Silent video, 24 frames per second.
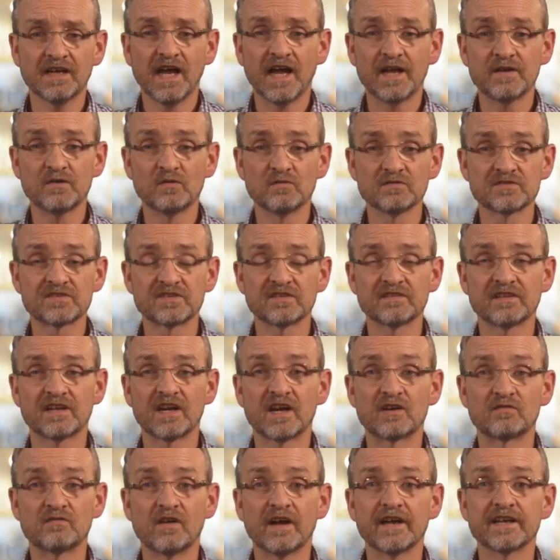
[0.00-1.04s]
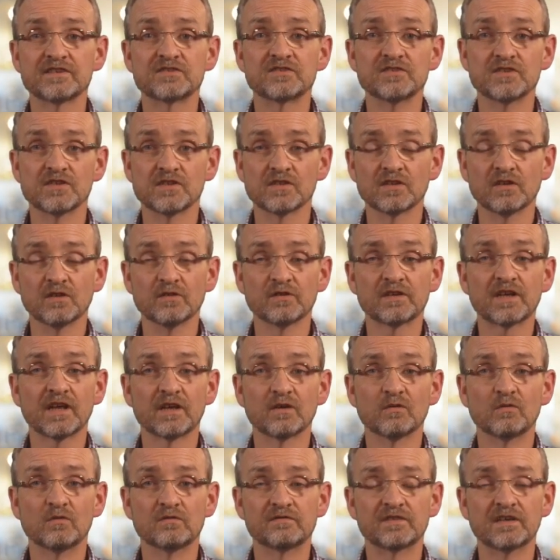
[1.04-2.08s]
And also the horizon that you're looking
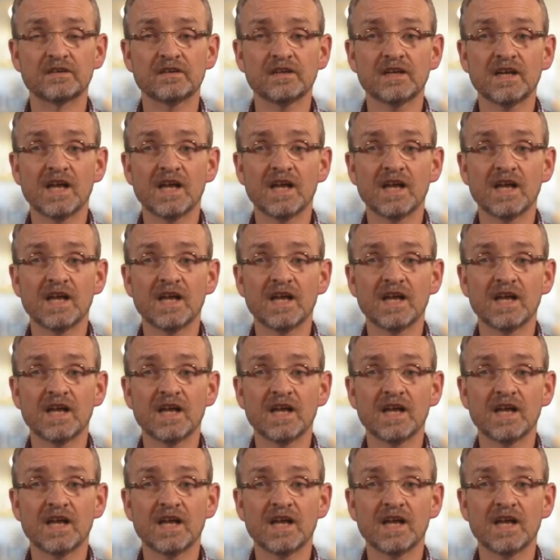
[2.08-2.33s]
over.